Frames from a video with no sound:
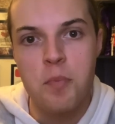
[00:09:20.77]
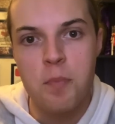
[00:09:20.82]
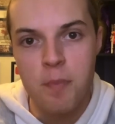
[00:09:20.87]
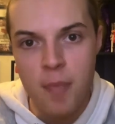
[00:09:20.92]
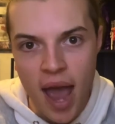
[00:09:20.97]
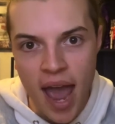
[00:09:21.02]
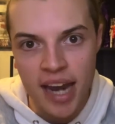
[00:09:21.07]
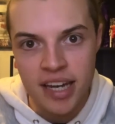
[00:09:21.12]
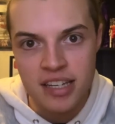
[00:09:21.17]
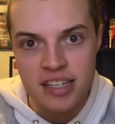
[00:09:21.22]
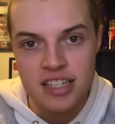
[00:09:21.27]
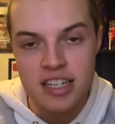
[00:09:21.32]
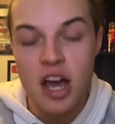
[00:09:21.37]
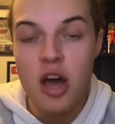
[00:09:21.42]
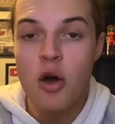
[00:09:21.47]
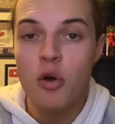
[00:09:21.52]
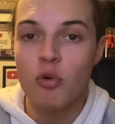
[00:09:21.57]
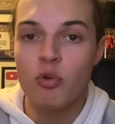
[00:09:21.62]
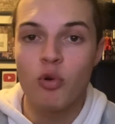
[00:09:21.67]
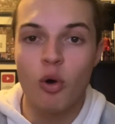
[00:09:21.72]
Men's
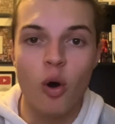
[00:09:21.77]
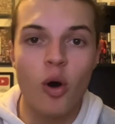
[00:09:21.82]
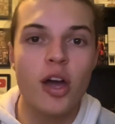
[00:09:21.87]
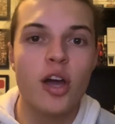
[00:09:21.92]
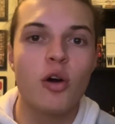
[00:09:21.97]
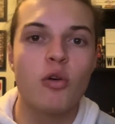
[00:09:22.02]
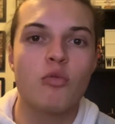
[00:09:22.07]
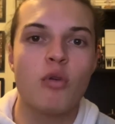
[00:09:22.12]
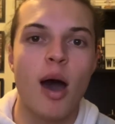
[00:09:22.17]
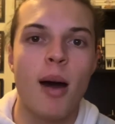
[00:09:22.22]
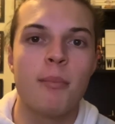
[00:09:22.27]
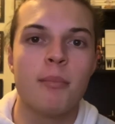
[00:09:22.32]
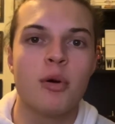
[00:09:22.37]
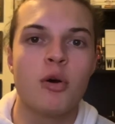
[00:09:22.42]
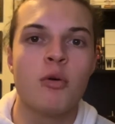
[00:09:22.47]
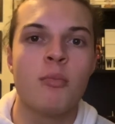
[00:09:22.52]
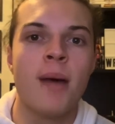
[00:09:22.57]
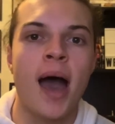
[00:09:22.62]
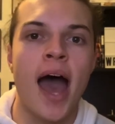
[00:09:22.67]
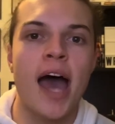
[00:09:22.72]
Royal
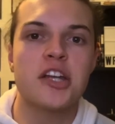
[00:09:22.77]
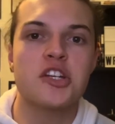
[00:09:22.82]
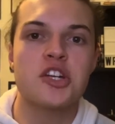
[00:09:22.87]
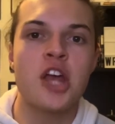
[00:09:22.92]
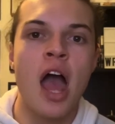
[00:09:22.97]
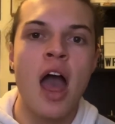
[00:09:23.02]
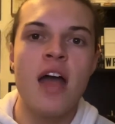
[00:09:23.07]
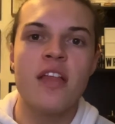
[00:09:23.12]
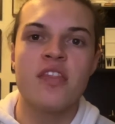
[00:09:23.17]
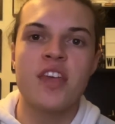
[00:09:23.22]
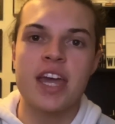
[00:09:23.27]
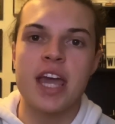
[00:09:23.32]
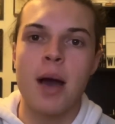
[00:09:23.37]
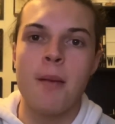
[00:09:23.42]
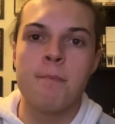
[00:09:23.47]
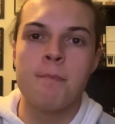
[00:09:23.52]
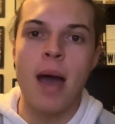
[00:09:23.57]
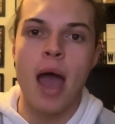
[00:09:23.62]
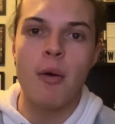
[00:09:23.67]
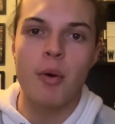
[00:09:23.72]
Rumble match, the
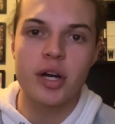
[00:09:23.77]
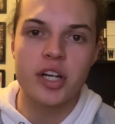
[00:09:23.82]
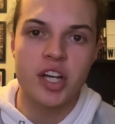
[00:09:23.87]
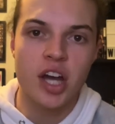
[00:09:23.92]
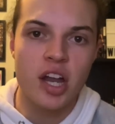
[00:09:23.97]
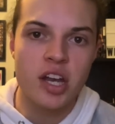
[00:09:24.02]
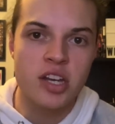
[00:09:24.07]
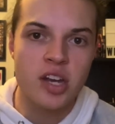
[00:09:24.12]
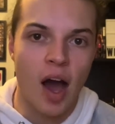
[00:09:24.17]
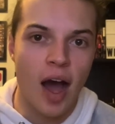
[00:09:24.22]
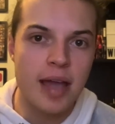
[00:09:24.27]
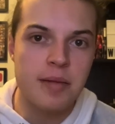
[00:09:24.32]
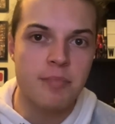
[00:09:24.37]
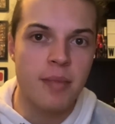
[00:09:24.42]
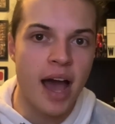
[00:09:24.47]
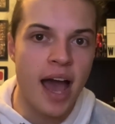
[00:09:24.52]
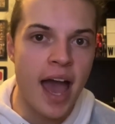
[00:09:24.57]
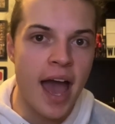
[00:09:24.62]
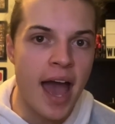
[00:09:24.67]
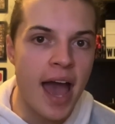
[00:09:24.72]
American
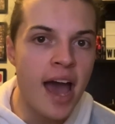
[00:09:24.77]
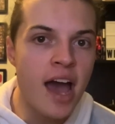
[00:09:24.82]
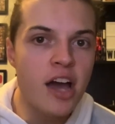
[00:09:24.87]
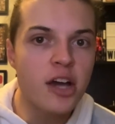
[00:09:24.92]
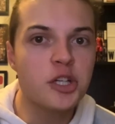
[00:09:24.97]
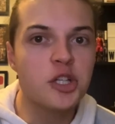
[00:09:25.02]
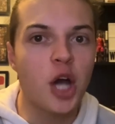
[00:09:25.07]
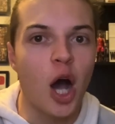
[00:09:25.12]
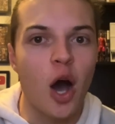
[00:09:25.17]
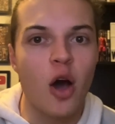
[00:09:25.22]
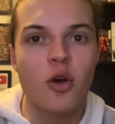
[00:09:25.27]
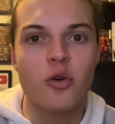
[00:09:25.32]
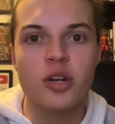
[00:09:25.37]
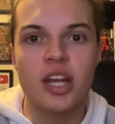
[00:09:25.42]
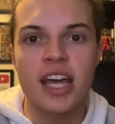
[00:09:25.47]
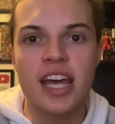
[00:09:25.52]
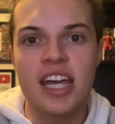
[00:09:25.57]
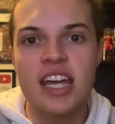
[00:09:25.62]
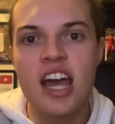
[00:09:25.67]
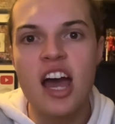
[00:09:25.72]
Nightmare,
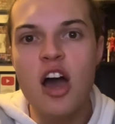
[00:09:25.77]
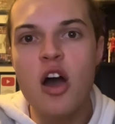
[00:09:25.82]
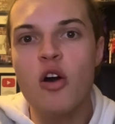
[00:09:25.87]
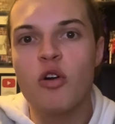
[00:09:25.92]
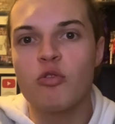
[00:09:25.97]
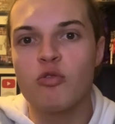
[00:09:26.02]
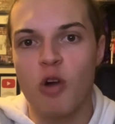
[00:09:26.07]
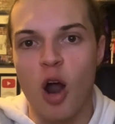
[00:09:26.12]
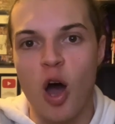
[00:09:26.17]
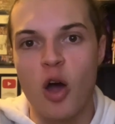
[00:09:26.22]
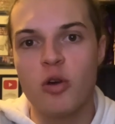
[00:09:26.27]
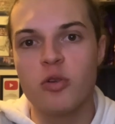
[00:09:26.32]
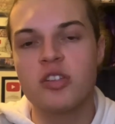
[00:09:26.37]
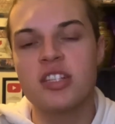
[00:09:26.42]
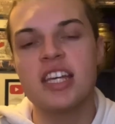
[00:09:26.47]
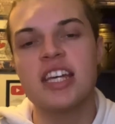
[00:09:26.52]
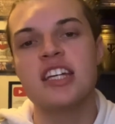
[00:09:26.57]
Cody Rhodes.